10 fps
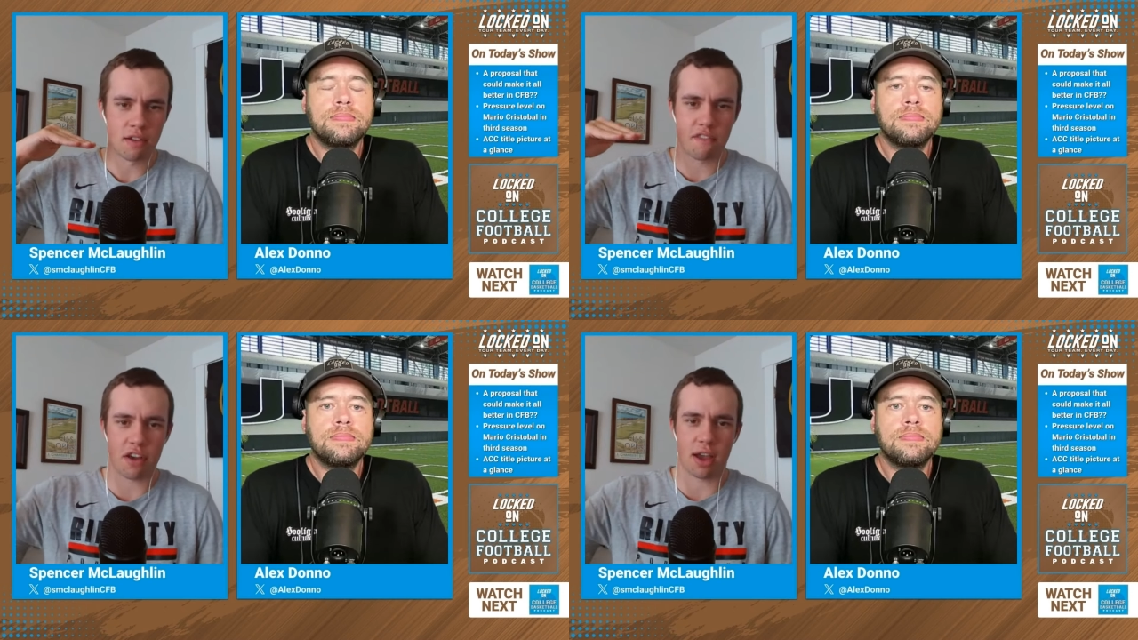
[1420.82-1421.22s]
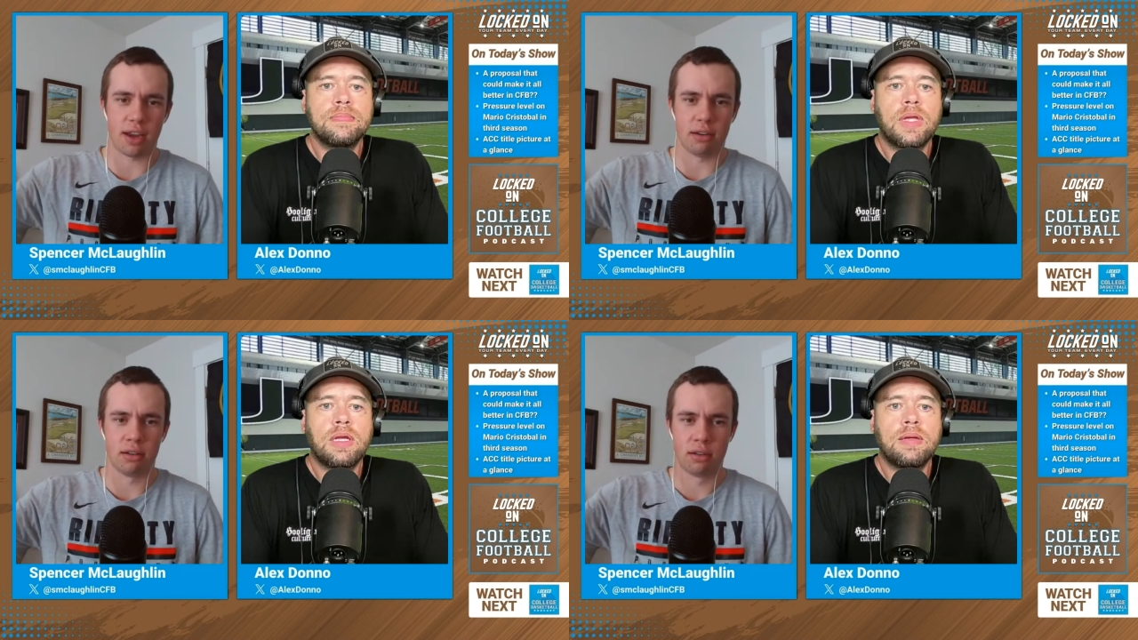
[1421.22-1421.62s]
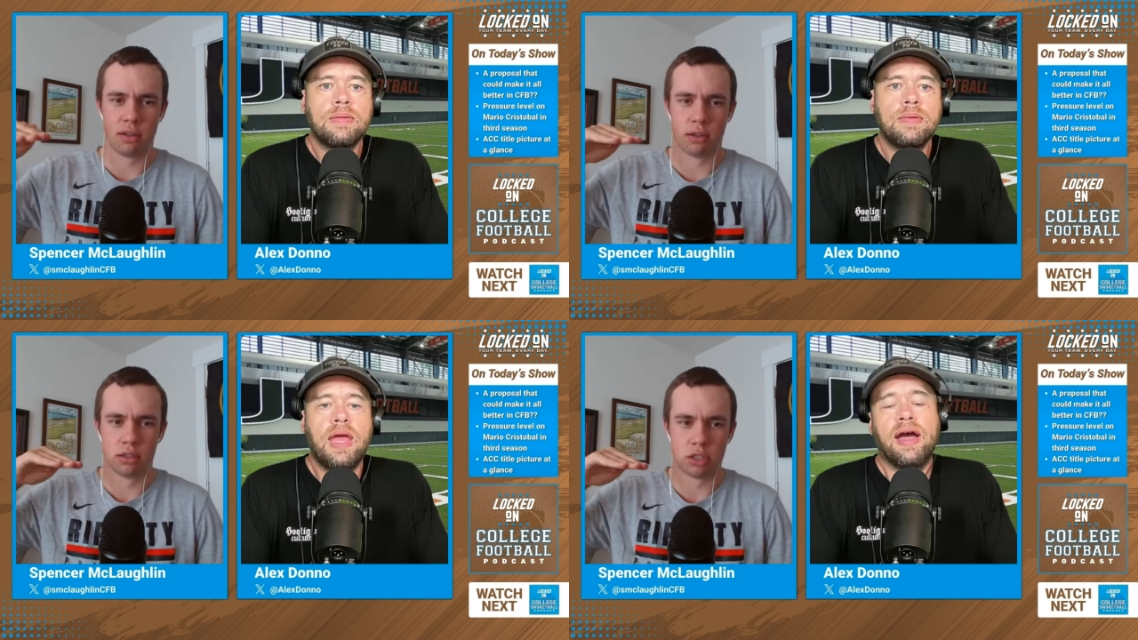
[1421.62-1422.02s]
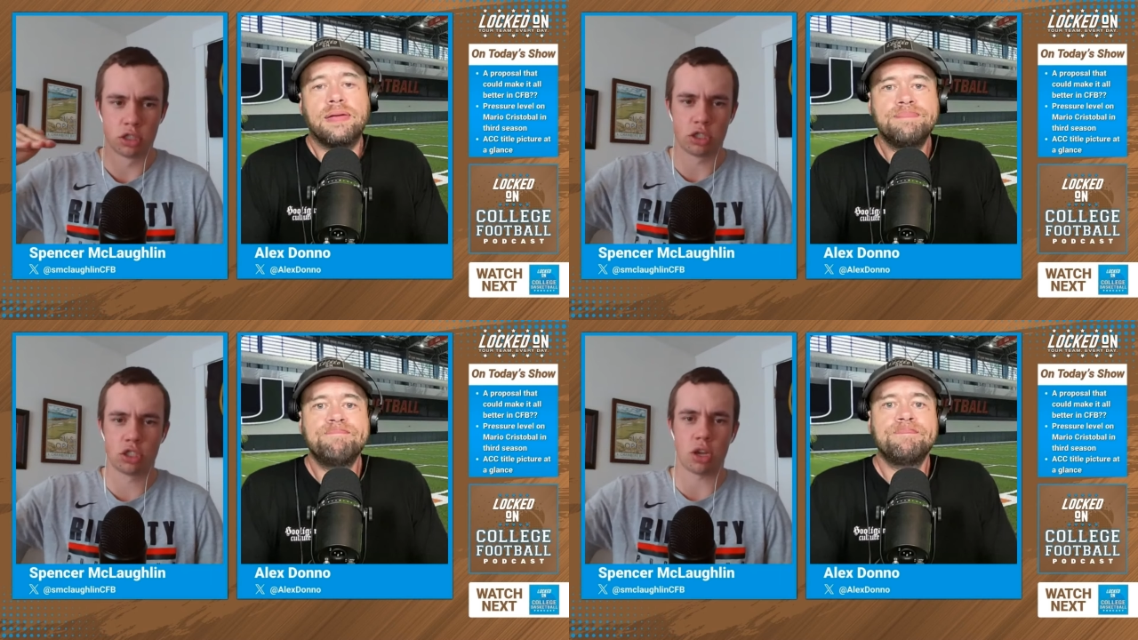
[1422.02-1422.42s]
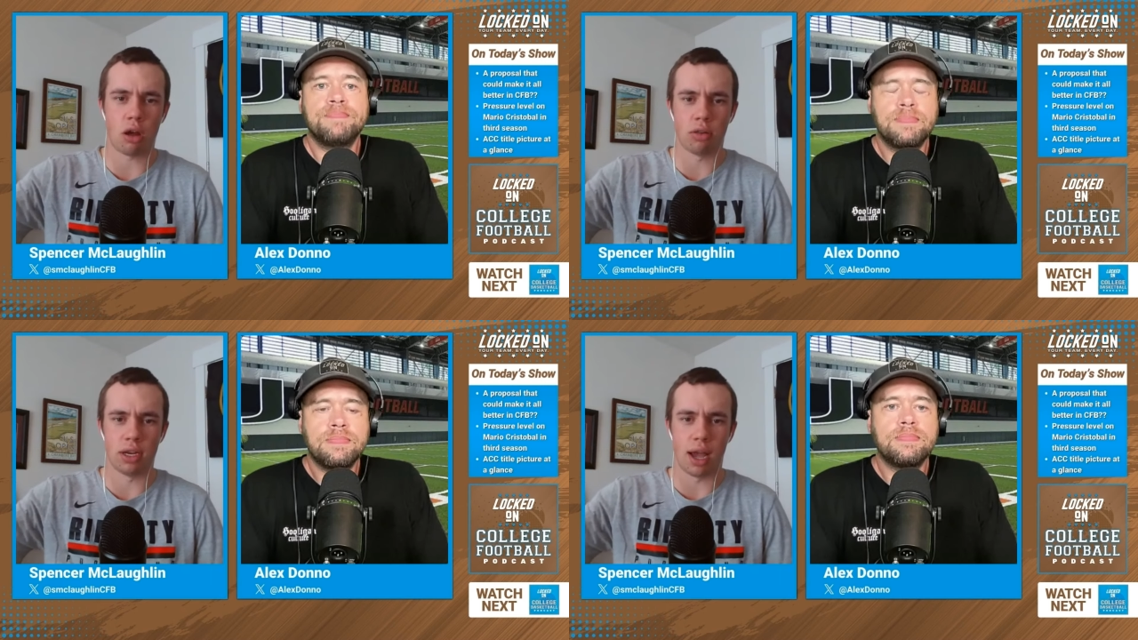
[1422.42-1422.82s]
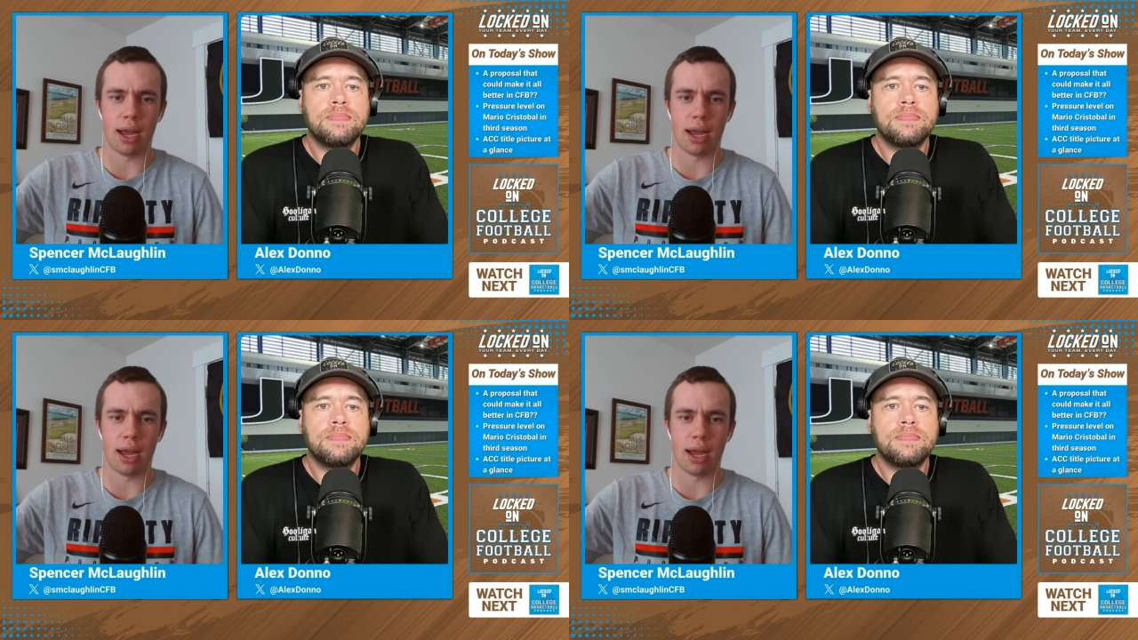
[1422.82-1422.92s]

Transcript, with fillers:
Speaker 1: fine. Yeah. Solid.